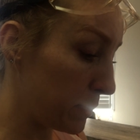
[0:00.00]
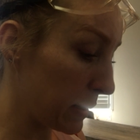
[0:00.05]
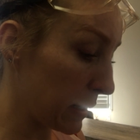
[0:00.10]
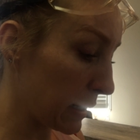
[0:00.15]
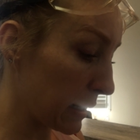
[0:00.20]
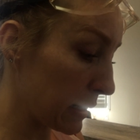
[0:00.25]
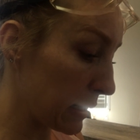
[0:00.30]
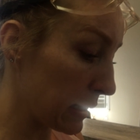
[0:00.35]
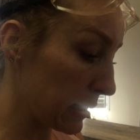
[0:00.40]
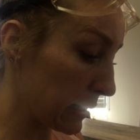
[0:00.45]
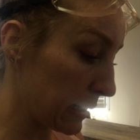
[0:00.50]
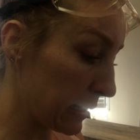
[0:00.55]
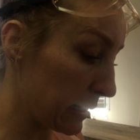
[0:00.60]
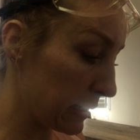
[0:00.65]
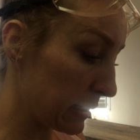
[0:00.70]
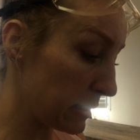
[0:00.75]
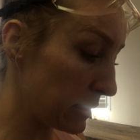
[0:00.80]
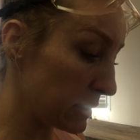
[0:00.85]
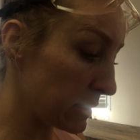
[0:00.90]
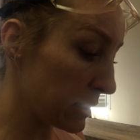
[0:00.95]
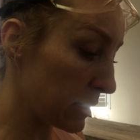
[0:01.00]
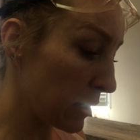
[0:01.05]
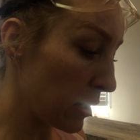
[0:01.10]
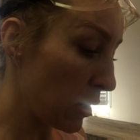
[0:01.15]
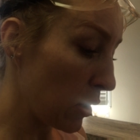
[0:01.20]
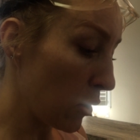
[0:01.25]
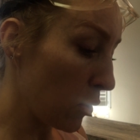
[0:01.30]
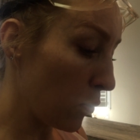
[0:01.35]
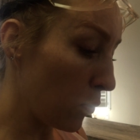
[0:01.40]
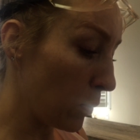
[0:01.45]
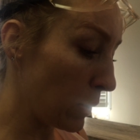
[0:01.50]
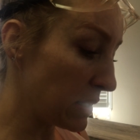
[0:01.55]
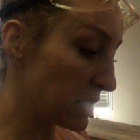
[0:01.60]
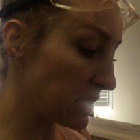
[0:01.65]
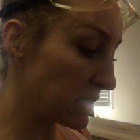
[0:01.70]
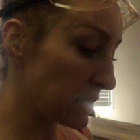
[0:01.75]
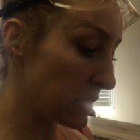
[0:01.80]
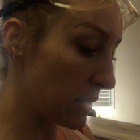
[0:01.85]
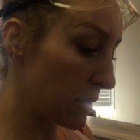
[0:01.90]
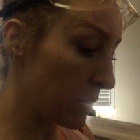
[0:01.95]
been cleaned
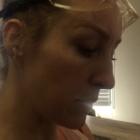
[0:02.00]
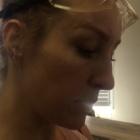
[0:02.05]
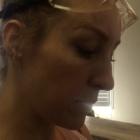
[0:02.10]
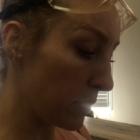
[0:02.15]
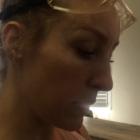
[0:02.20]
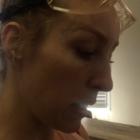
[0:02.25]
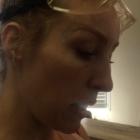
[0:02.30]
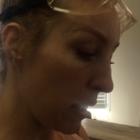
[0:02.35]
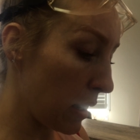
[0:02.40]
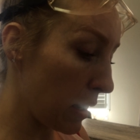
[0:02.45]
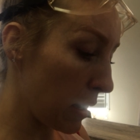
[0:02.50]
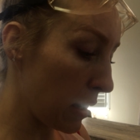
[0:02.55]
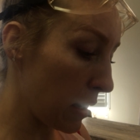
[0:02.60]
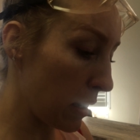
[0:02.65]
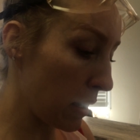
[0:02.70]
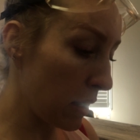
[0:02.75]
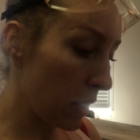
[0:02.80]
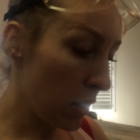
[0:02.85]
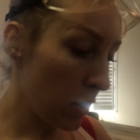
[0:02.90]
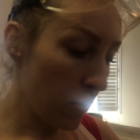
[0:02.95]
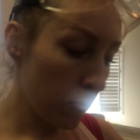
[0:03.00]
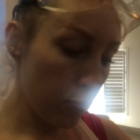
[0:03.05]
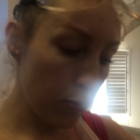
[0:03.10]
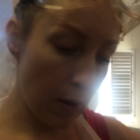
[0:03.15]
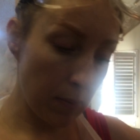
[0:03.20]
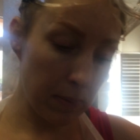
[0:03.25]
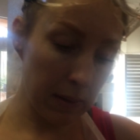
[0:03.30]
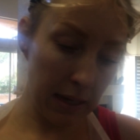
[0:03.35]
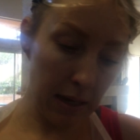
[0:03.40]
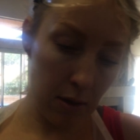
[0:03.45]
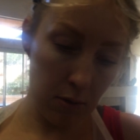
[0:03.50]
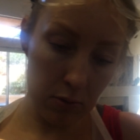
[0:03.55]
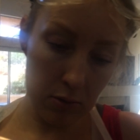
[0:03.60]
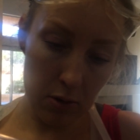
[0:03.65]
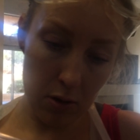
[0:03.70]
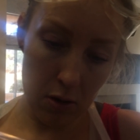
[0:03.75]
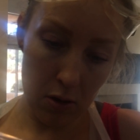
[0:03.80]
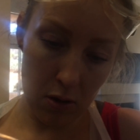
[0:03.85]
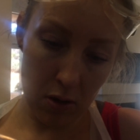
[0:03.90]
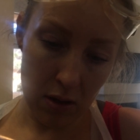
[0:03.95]
with some rubbing
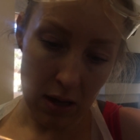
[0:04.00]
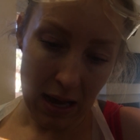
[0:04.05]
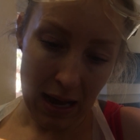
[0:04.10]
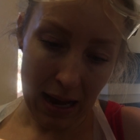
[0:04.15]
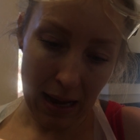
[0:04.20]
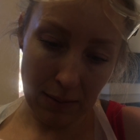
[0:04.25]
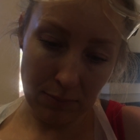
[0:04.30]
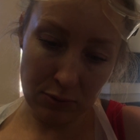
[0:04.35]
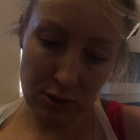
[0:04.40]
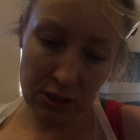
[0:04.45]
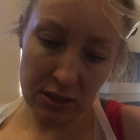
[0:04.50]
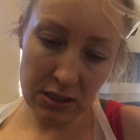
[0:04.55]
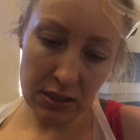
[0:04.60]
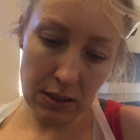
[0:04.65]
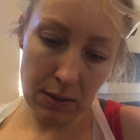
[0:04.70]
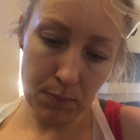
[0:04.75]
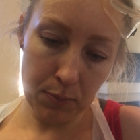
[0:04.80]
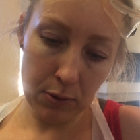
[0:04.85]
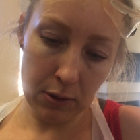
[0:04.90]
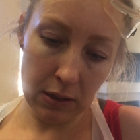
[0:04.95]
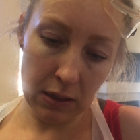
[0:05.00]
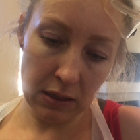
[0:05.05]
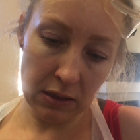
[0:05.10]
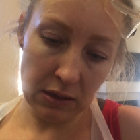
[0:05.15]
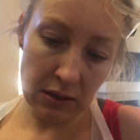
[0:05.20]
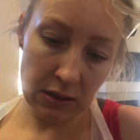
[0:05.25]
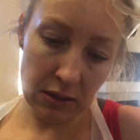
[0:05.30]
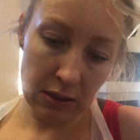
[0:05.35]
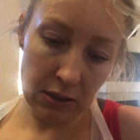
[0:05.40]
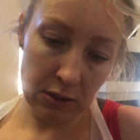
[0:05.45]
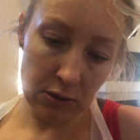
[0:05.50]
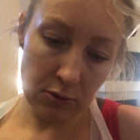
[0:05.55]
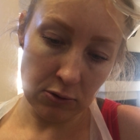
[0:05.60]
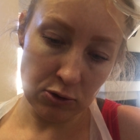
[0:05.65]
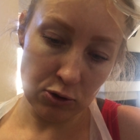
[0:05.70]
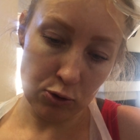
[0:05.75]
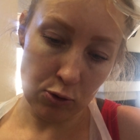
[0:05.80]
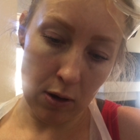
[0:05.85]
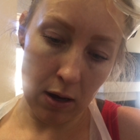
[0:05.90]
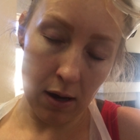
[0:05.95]
alcohol. I'm just going to put a little
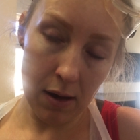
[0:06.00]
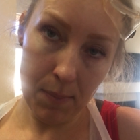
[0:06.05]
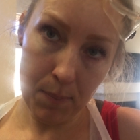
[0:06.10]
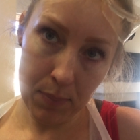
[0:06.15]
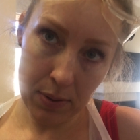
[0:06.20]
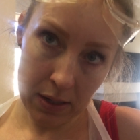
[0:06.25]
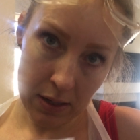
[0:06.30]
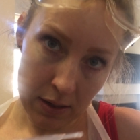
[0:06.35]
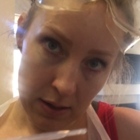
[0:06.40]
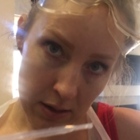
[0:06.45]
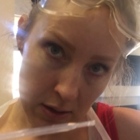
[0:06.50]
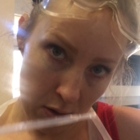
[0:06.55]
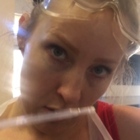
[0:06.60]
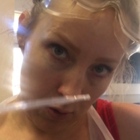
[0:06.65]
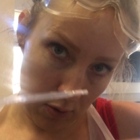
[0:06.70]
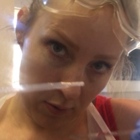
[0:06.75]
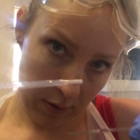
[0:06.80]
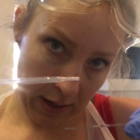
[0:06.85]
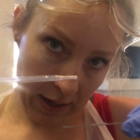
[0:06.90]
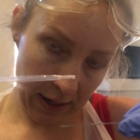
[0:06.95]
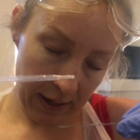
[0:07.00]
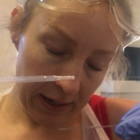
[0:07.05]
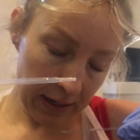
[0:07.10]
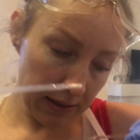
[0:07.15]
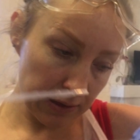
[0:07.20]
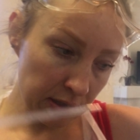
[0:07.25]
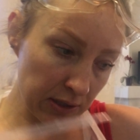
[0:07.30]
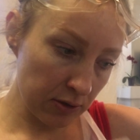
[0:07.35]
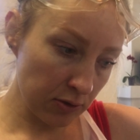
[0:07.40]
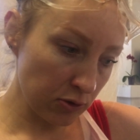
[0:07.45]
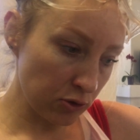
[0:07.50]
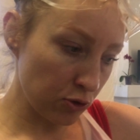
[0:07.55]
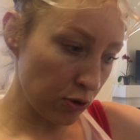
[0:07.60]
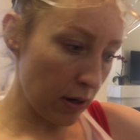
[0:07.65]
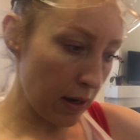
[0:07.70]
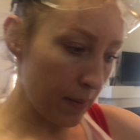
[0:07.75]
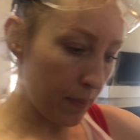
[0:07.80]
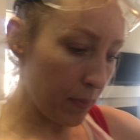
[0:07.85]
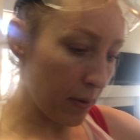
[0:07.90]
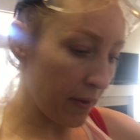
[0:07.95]
drop, okay? A little
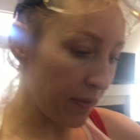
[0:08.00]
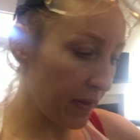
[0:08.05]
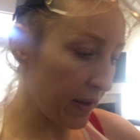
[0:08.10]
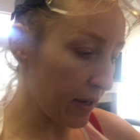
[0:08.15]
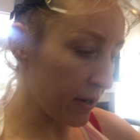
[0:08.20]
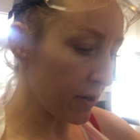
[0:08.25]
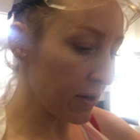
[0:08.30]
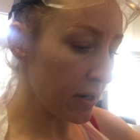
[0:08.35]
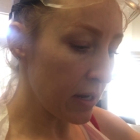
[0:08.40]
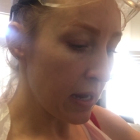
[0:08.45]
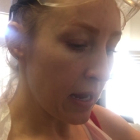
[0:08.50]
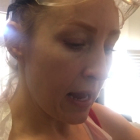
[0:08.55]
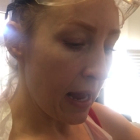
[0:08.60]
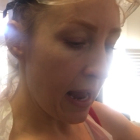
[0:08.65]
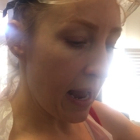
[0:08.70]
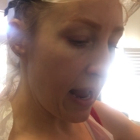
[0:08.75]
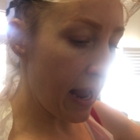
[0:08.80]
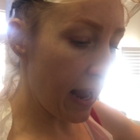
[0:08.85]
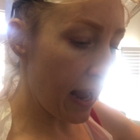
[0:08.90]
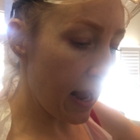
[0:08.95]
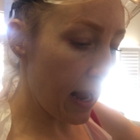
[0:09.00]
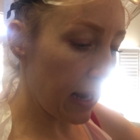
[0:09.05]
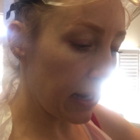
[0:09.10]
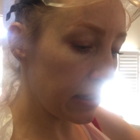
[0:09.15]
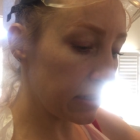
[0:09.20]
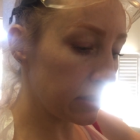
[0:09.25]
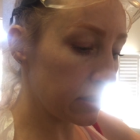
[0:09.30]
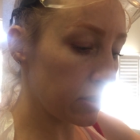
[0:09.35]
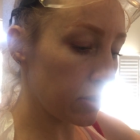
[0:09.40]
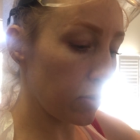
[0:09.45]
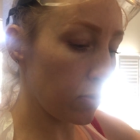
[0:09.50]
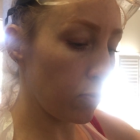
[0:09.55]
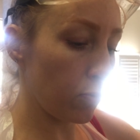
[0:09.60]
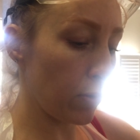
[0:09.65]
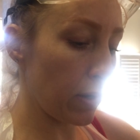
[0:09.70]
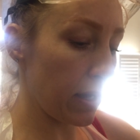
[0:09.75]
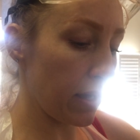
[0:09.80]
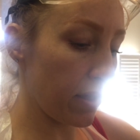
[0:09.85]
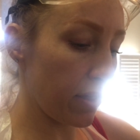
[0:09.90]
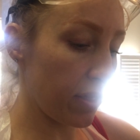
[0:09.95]
drop on there. And
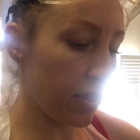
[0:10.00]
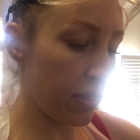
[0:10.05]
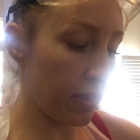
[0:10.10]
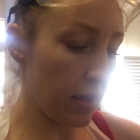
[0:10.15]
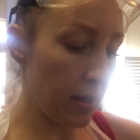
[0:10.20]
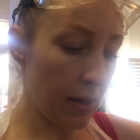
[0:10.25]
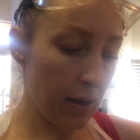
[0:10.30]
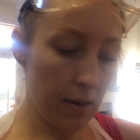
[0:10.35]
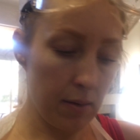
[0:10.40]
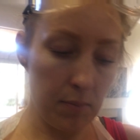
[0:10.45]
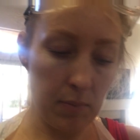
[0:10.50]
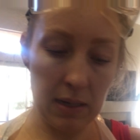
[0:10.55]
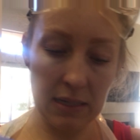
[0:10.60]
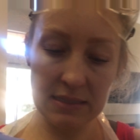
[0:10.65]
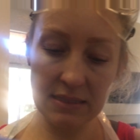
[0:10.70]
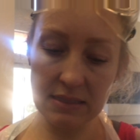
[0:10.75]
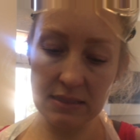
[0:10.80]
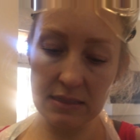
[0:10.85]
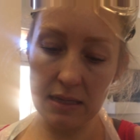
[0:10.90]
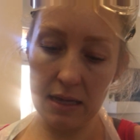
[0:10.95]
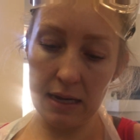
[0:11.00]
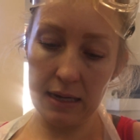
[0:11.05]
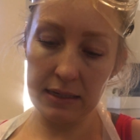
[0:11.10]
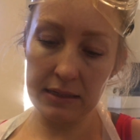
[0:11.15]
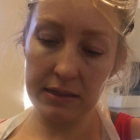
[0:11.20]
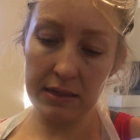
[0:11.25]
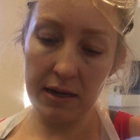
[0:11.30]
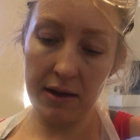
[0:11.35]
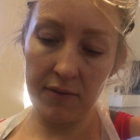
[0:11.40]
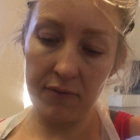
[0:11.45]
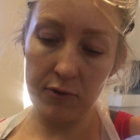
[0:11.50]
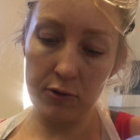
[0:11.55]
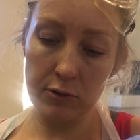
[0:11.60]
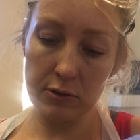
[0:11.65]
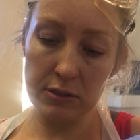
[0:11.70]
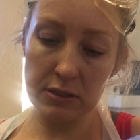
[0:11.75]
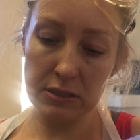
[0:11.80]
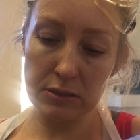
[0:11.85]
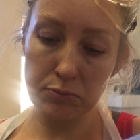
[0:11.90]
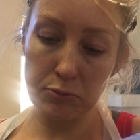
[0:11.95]
with my slide cover,
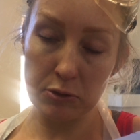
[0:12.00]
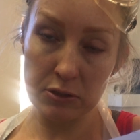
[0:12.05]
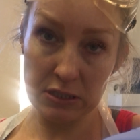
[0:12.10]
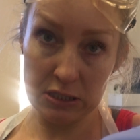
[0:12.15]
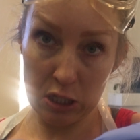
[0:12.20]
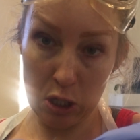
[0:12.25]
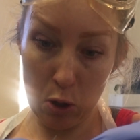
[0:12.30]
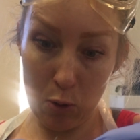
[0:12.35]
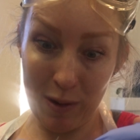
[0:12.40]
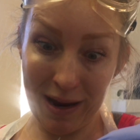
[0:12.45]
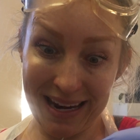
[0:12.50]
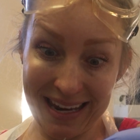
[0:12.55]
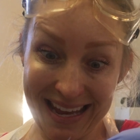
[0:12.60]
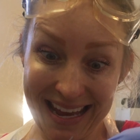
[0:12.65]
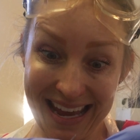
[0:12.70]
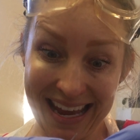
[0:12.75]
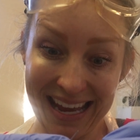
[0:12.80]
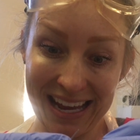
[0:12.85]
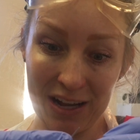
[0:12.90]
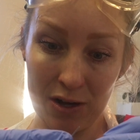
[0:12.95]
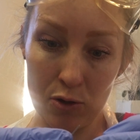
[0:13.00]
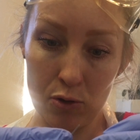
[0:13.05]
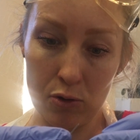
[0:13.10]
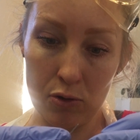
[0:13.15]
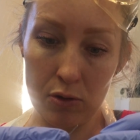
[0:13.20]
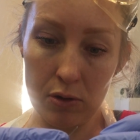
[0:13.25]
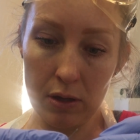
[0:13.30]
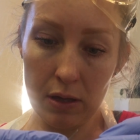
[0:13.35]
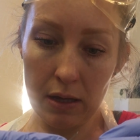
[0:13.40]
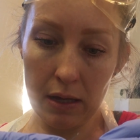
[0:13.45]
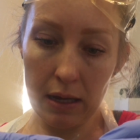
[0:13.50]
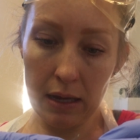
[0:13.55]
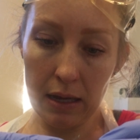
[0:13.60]
you're supposed to go at an angle,